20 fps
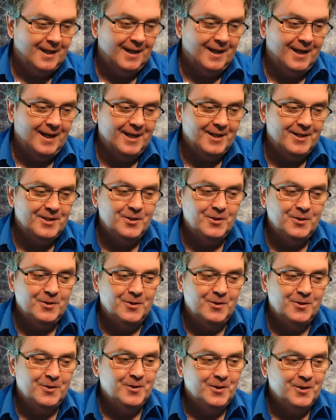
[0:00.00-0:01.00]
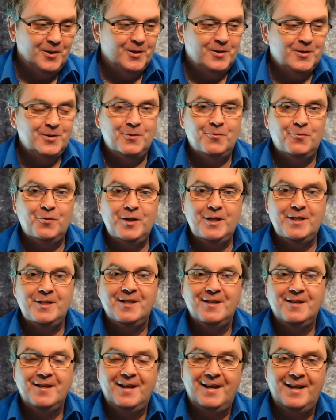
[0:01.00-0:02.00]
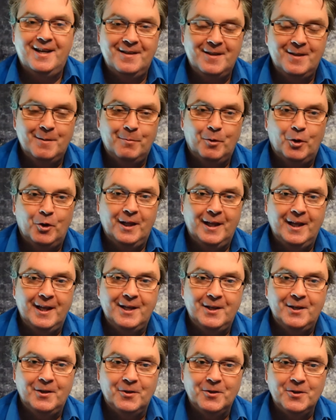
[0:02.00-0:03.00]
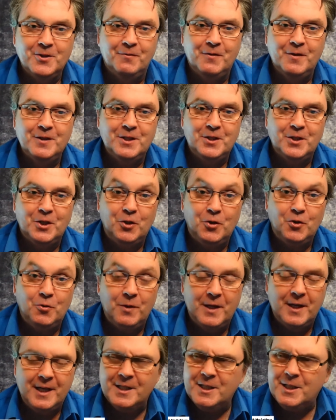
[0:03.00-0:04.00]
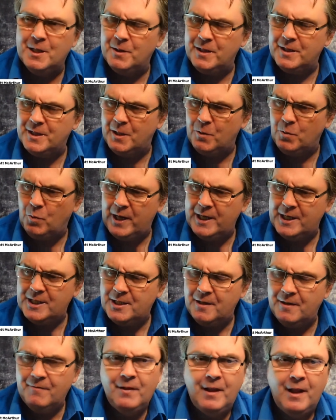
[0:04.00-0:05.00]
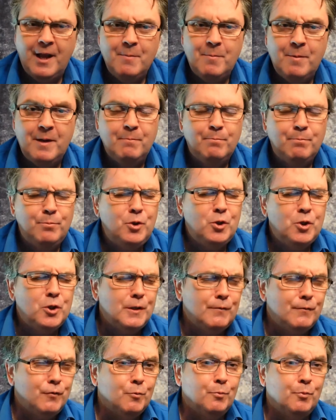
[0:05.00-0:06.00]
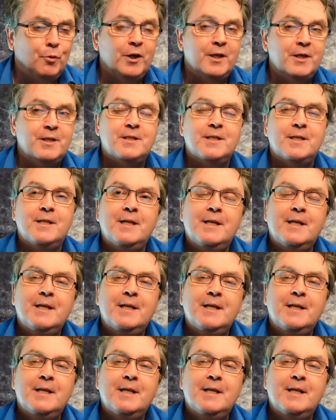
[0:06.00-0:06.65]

uh, to to read in the Bodleian, or to visit the new, I think it's the, it's at the Western Library, beautiful place,